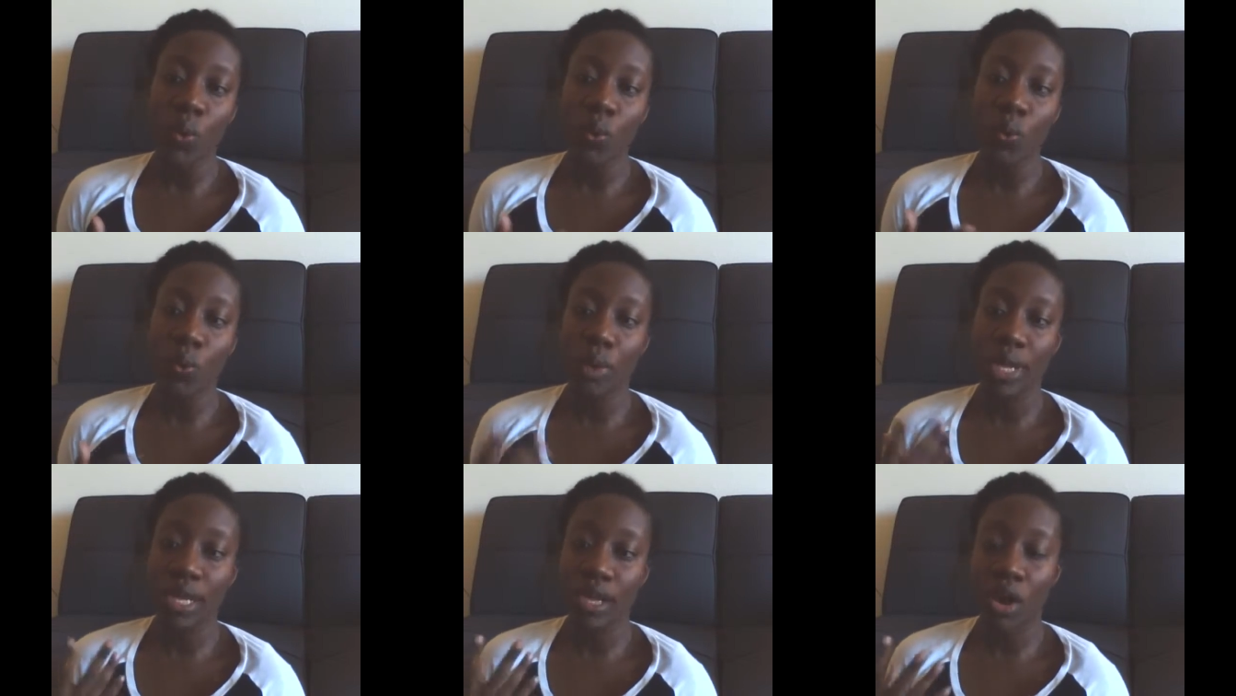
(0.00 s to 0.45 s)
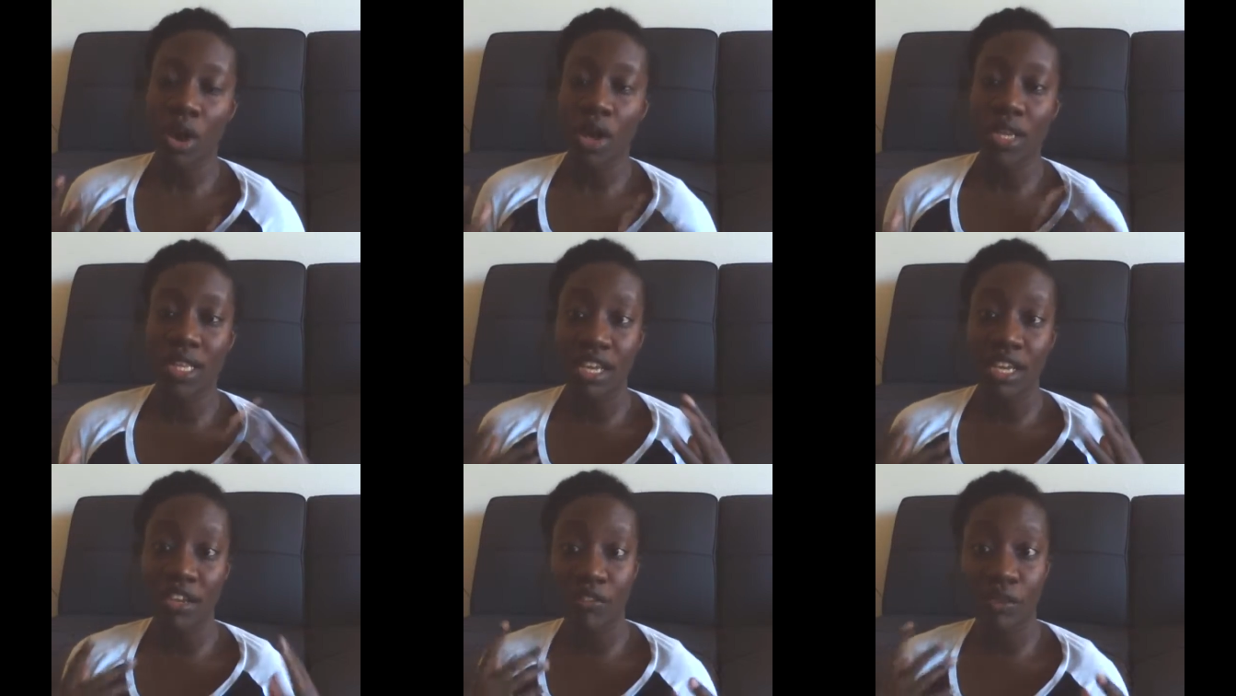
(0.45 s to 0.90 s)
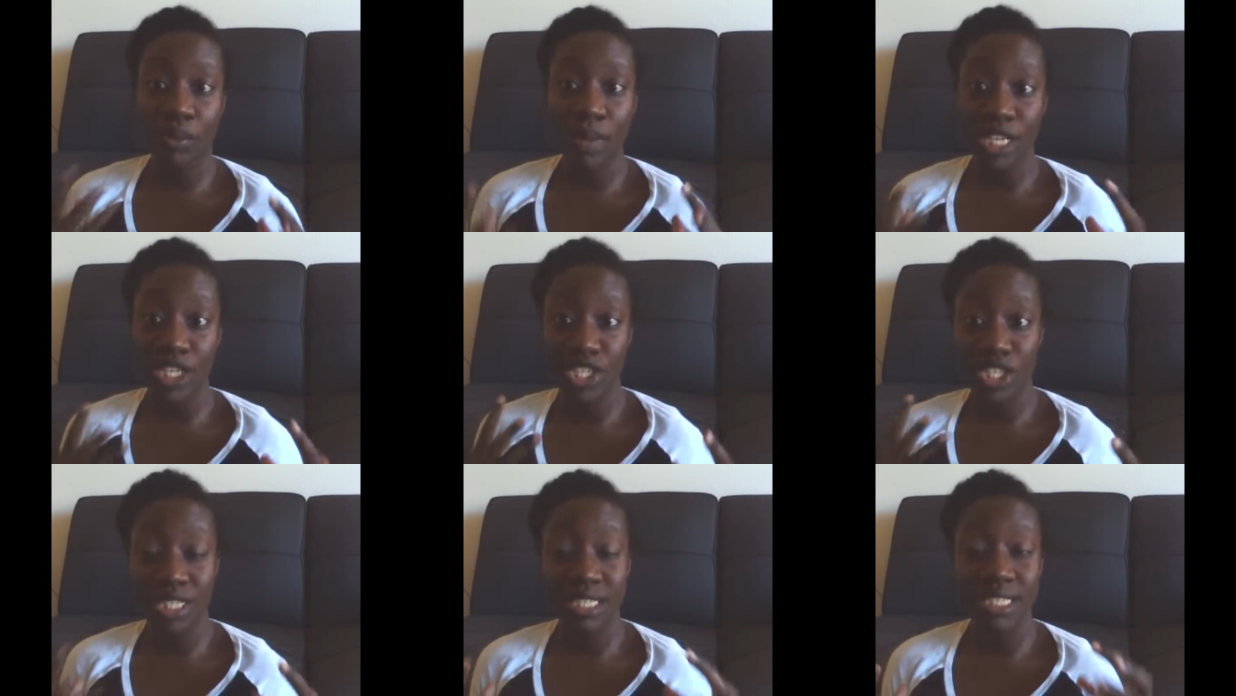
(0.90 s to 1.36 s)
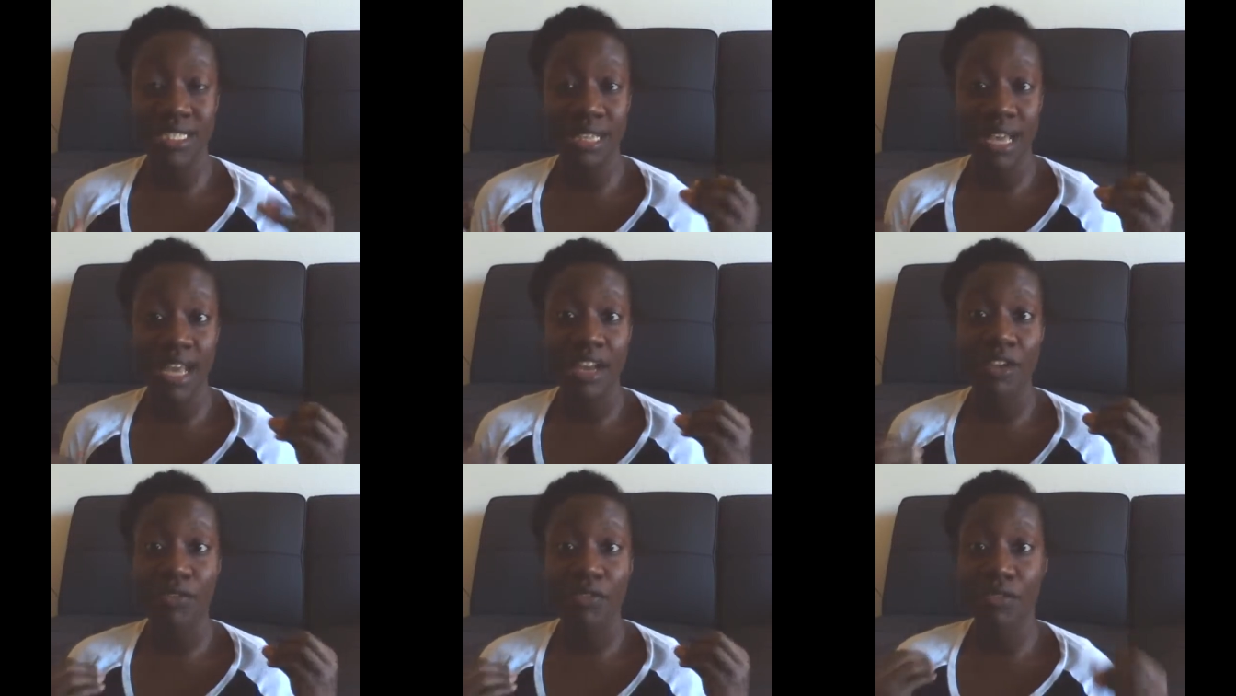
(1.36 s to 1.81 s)
when all the information is
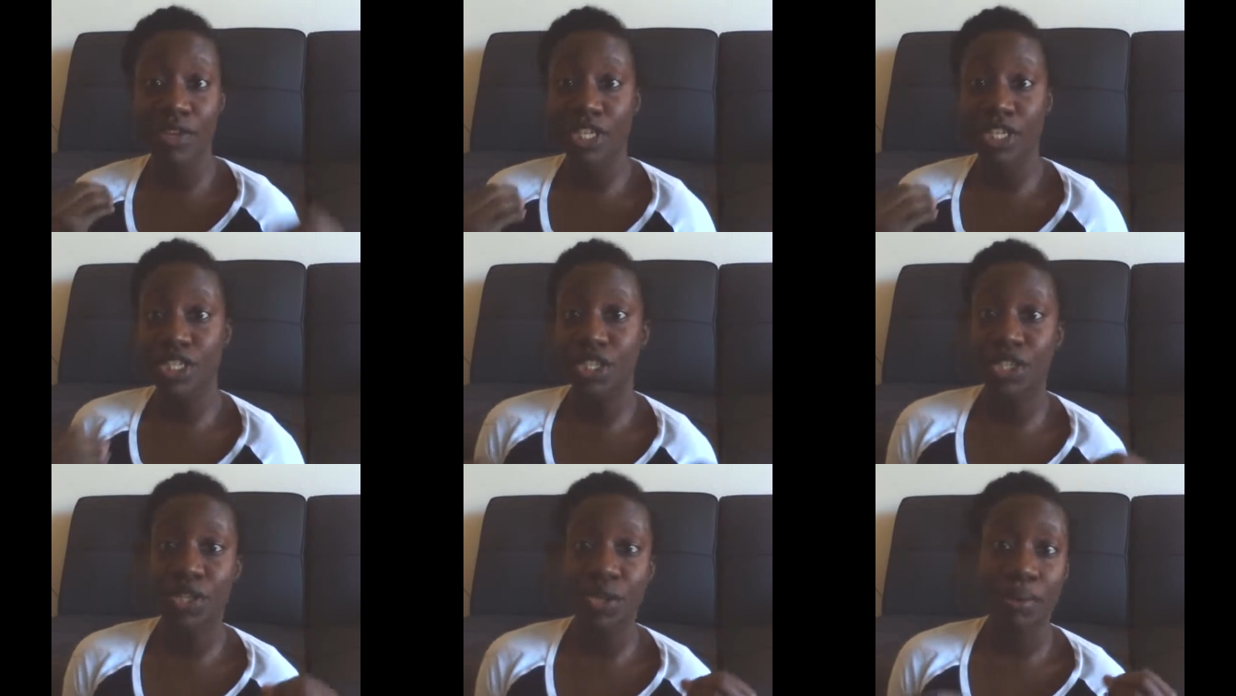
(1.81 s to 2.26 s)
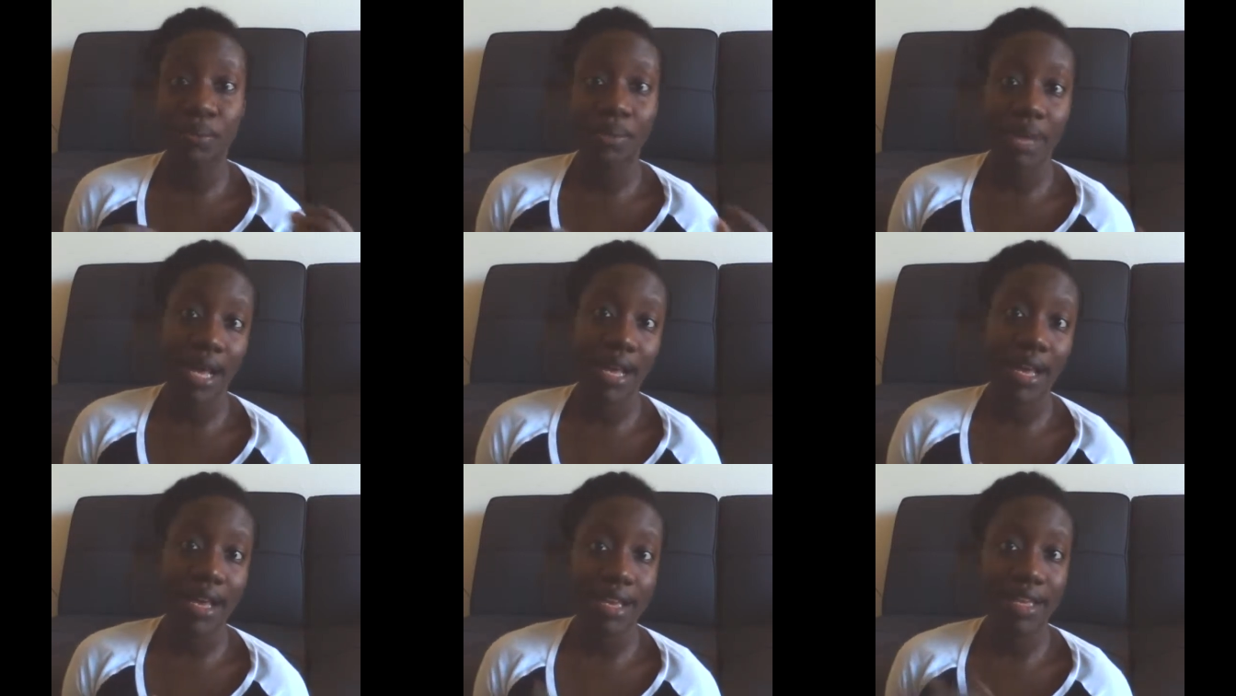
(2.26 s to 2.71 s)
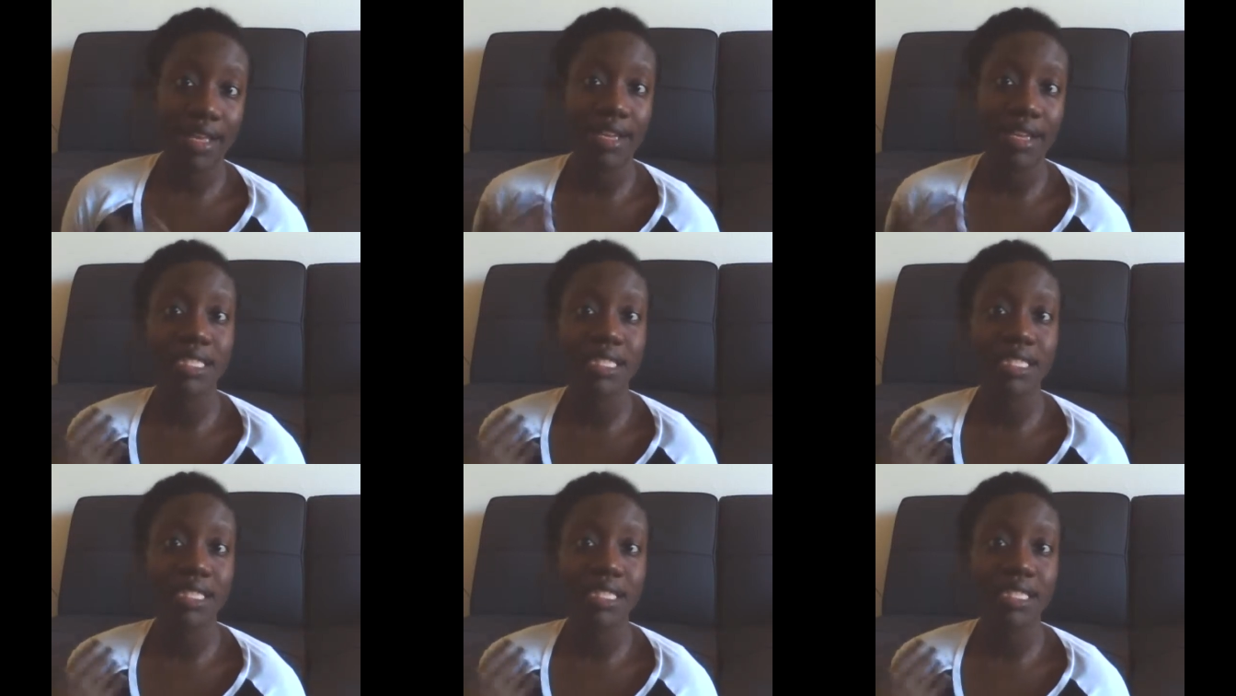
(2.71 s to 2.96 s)
kind of fresh in your mind,